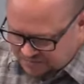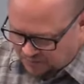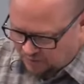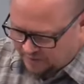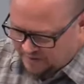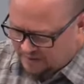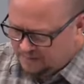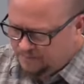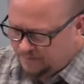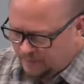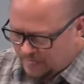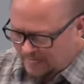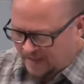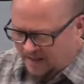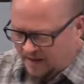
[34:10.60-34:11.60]
morning.
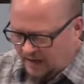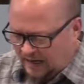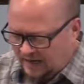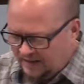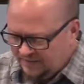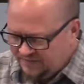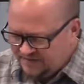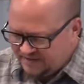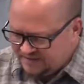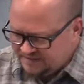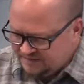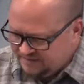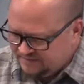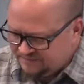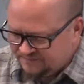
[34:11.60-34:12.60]
Uh, that
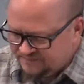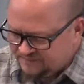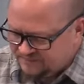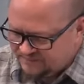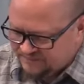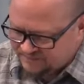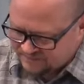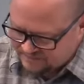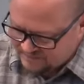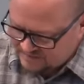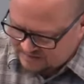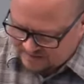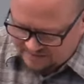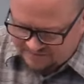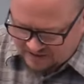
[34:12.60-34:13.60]

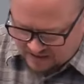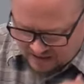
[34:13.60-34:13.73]
living